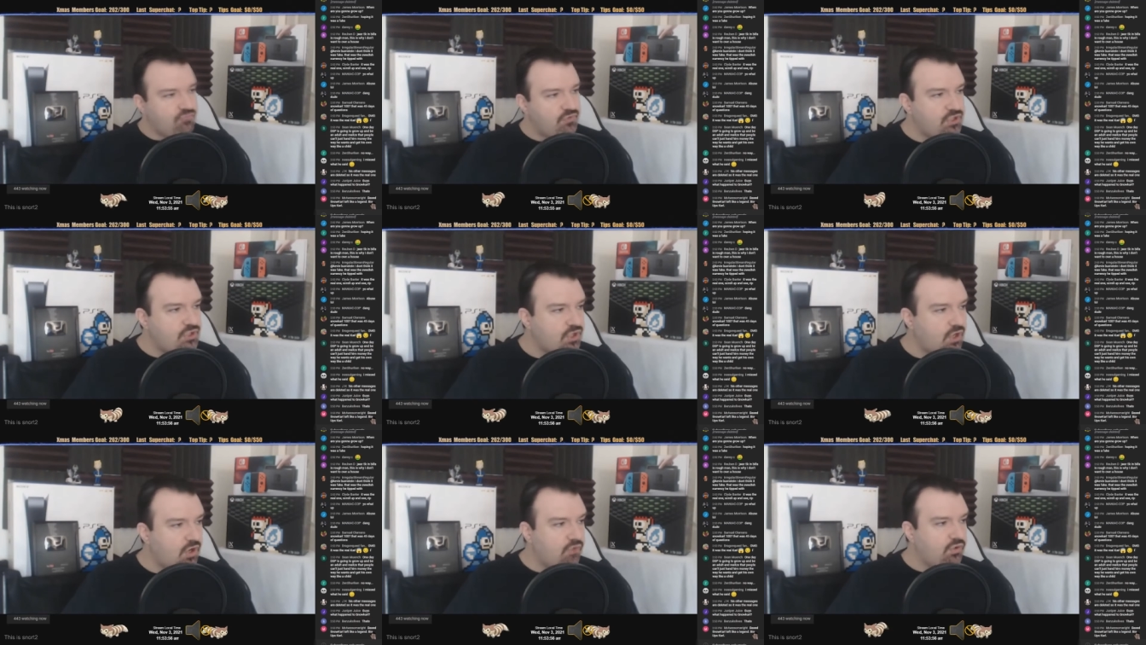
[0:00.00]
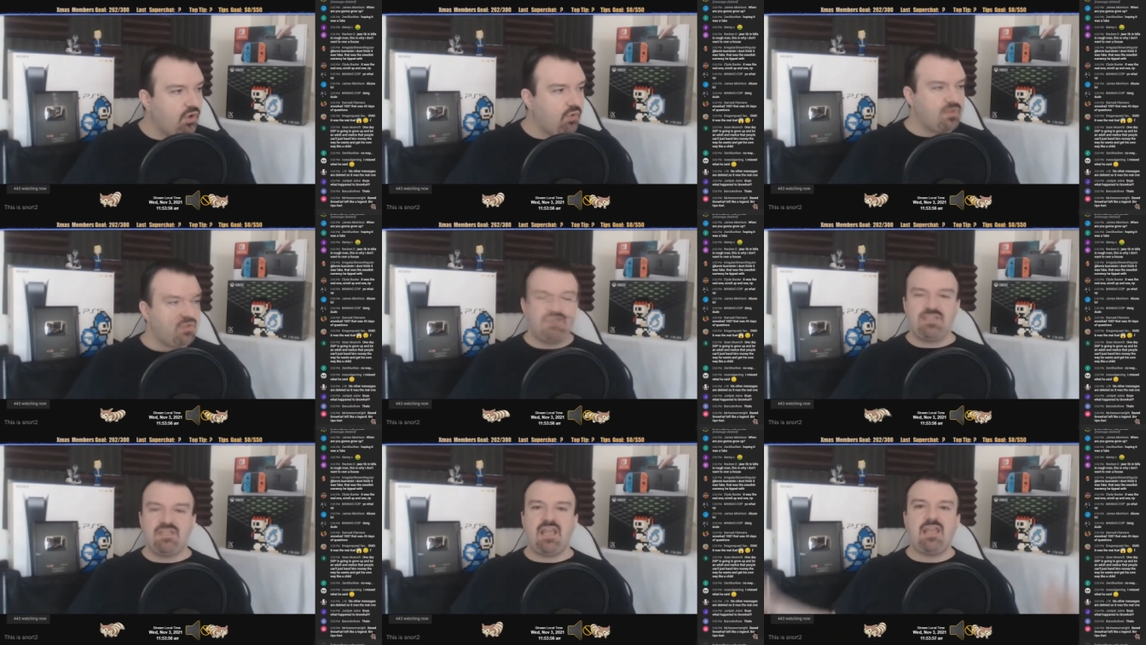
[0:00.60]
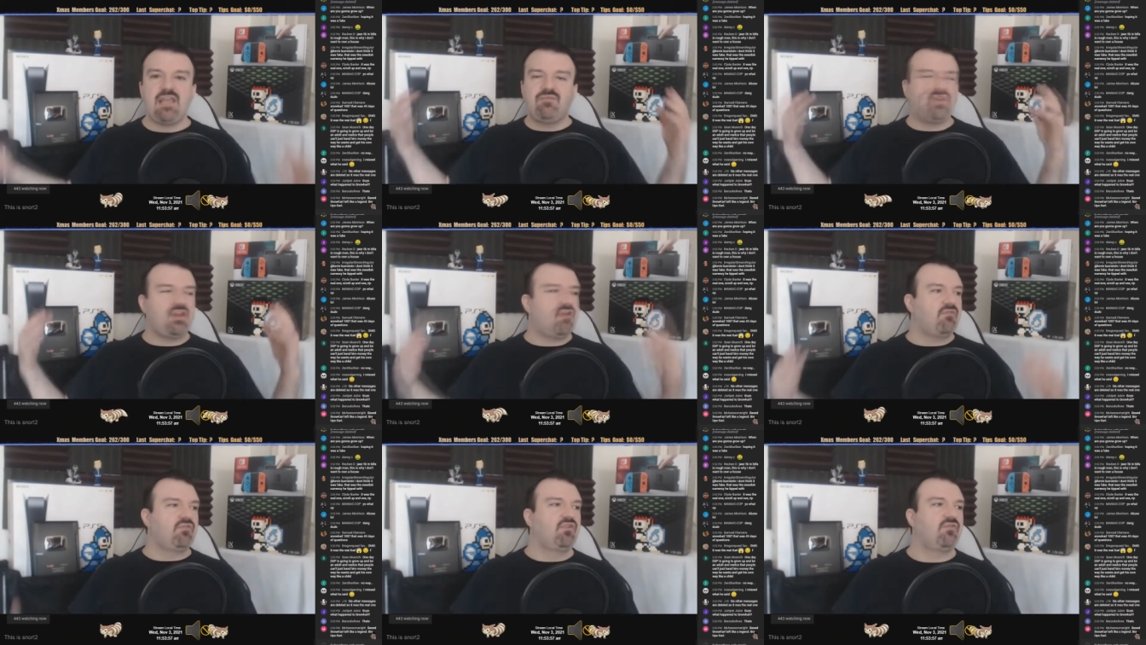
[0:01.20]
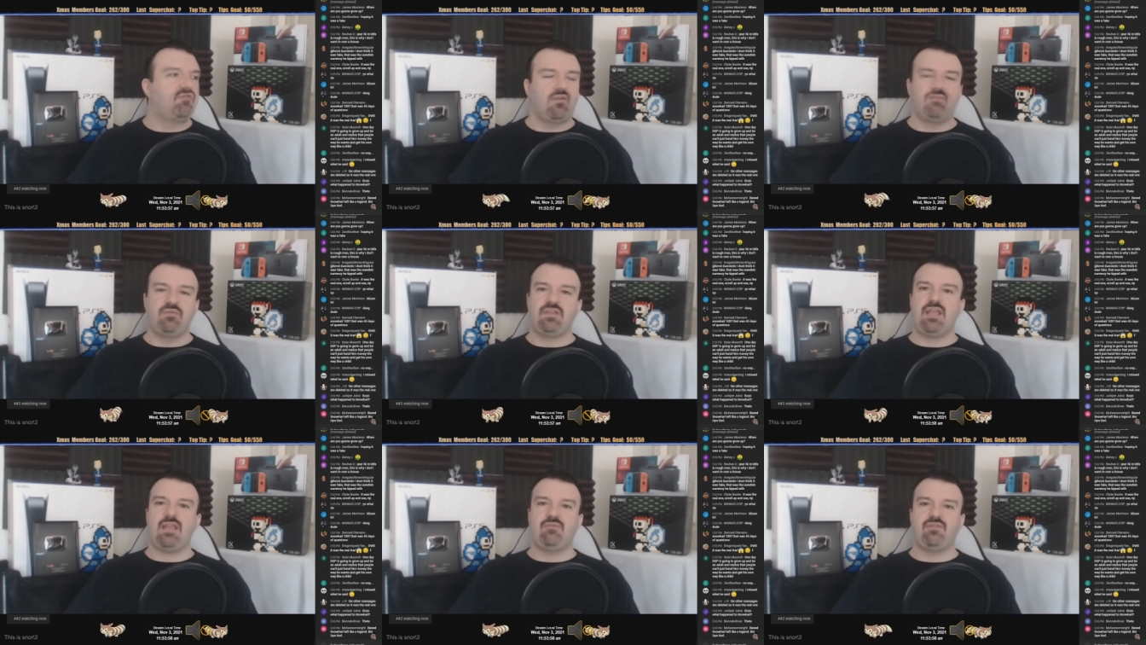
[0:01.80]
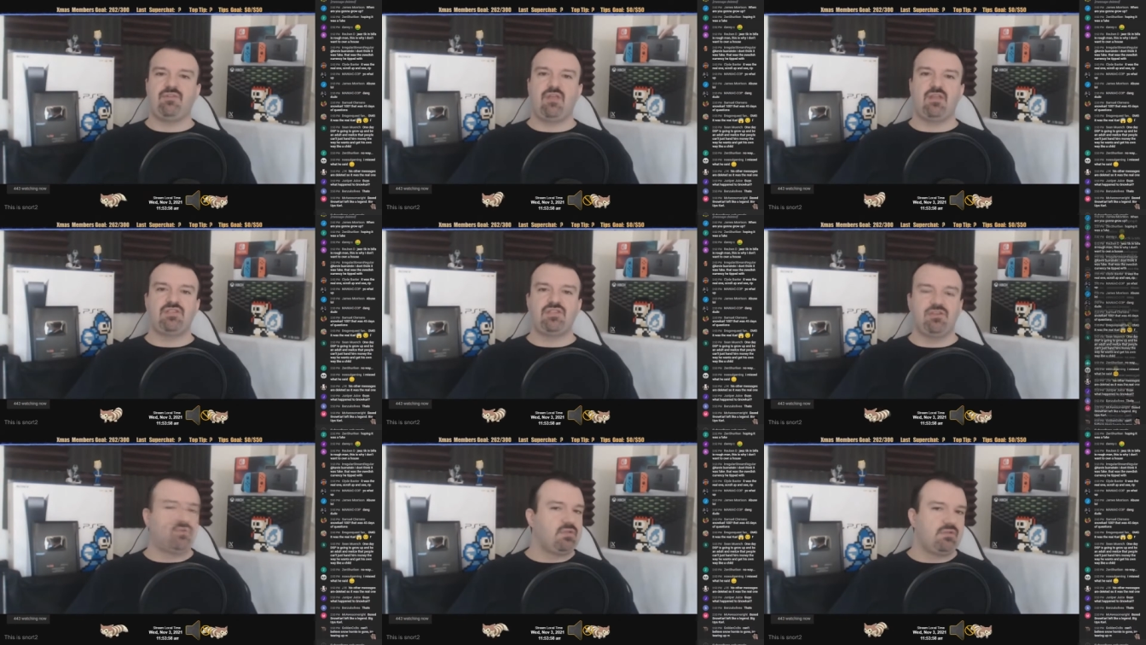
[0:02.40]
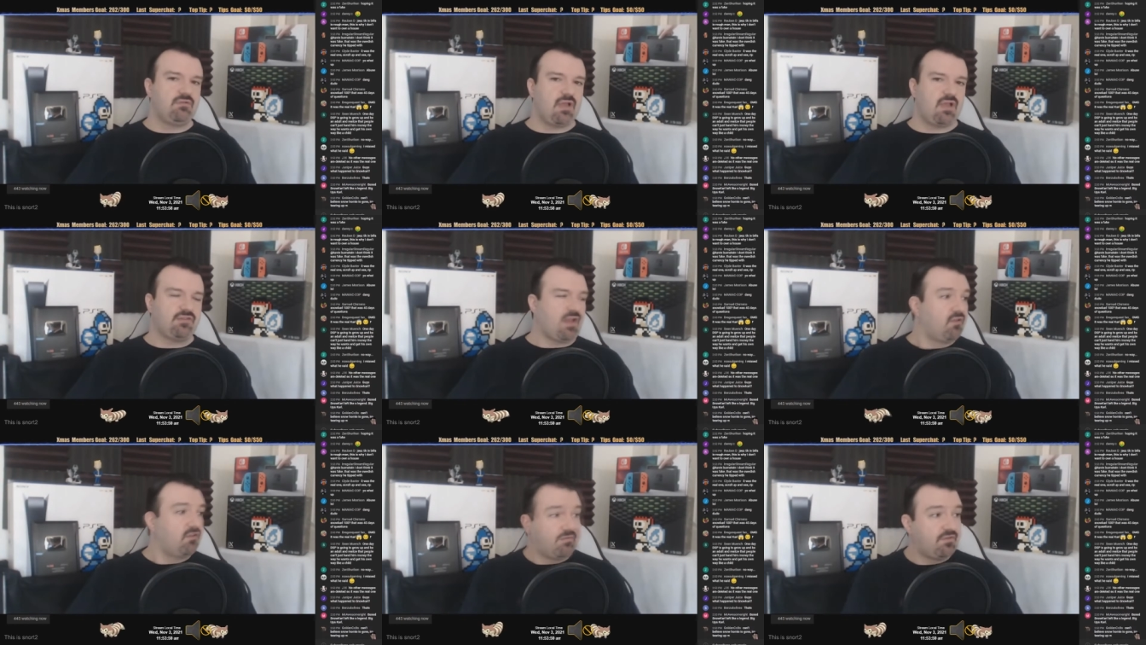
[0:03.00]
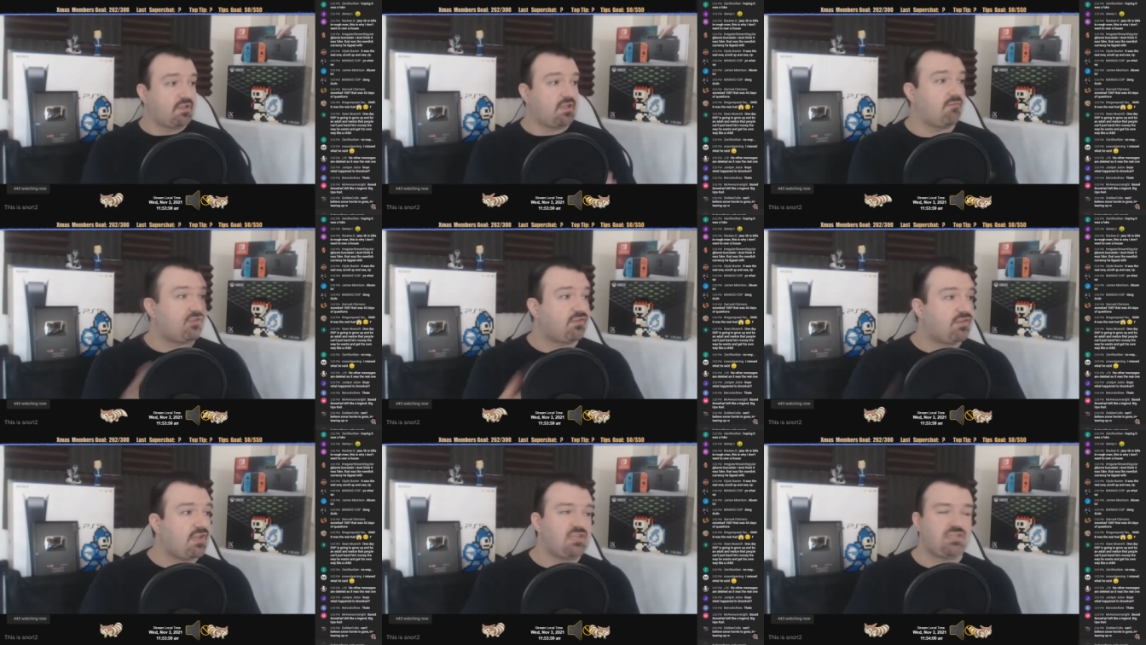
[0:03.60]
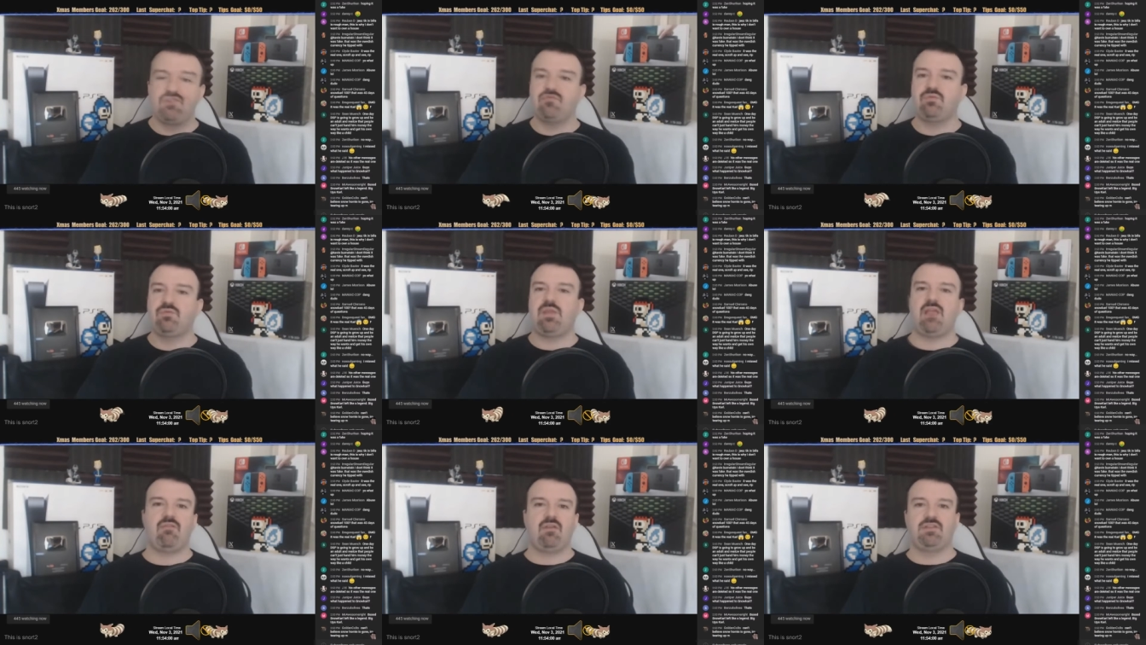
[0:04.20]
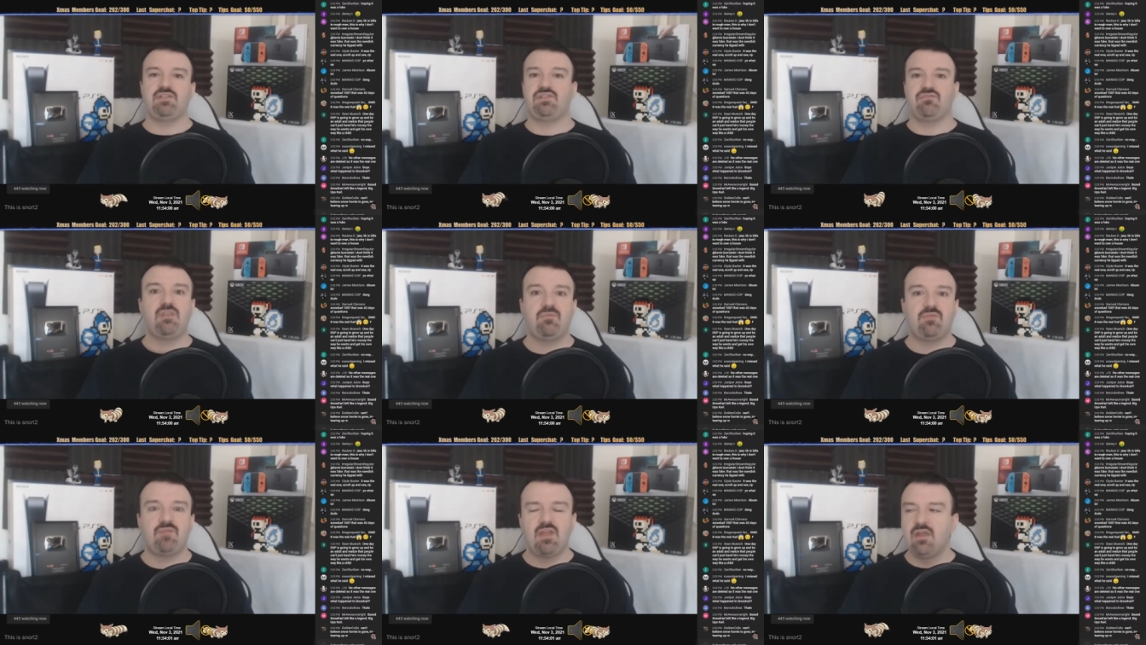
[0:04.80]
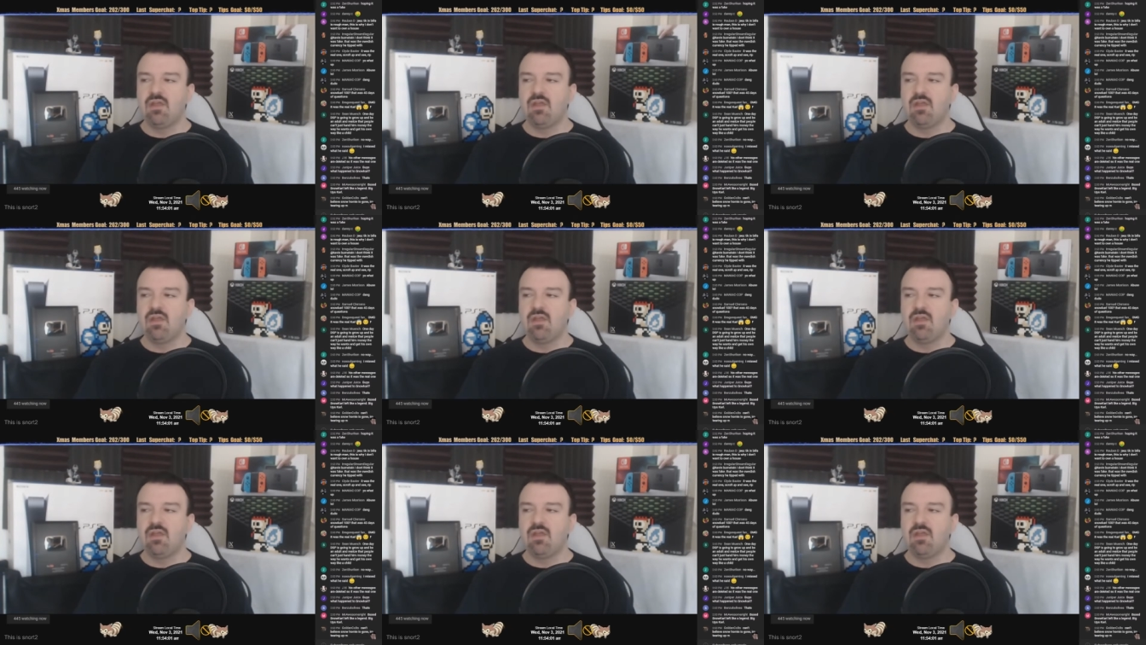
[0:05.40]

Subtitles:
you know, go into games and have good fun with games and chill with you guys. I love the conversations we have on the streams.